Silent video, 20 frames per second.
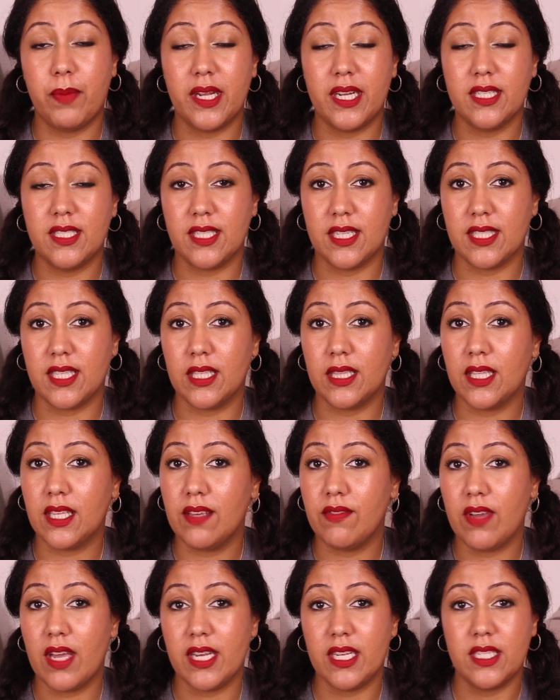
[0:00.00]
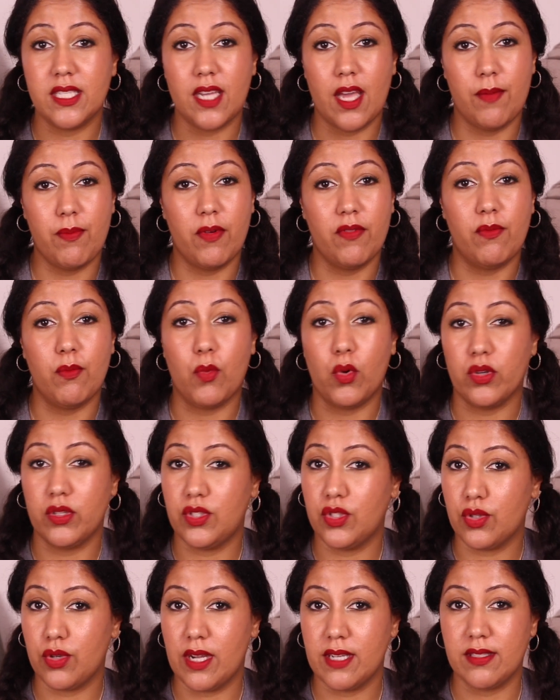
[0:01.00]
but it doesn't leave any type of
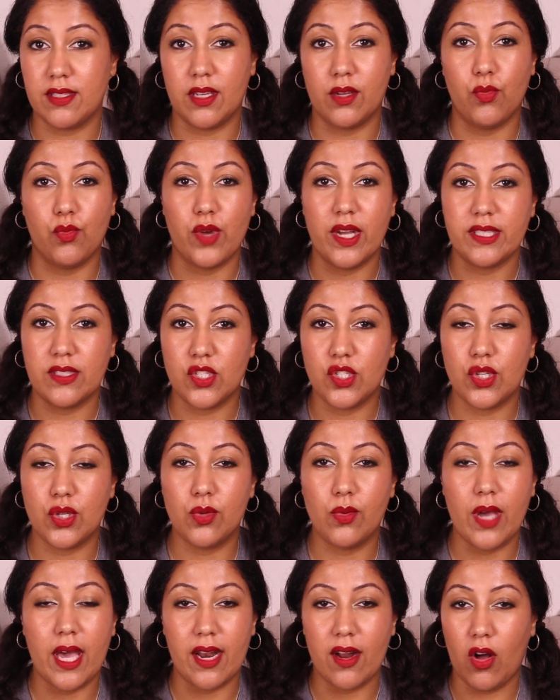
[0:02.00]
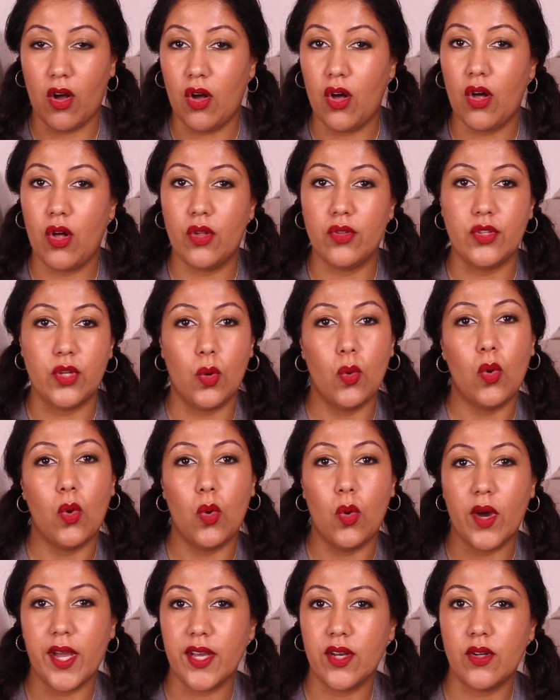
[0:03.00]
moisturizing residue at all. No
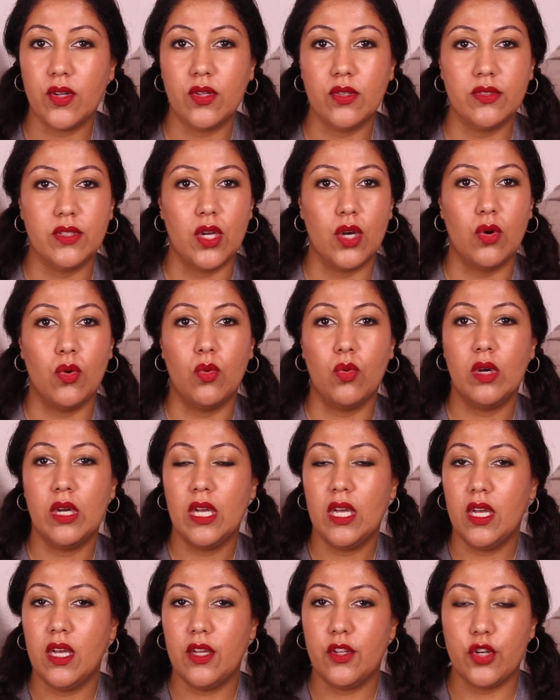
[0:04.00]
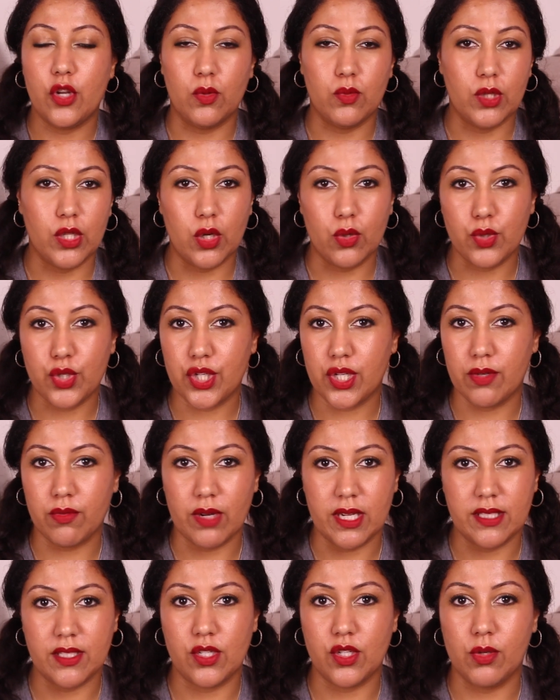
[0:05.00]
oil, no lotion
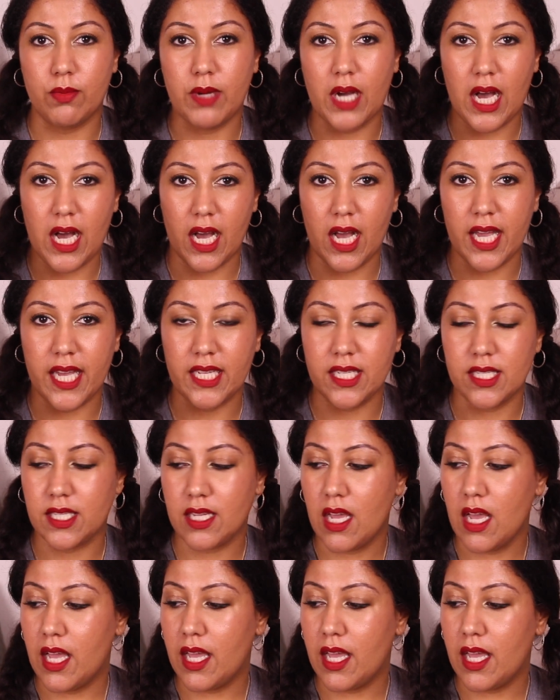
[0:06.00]
residue behind.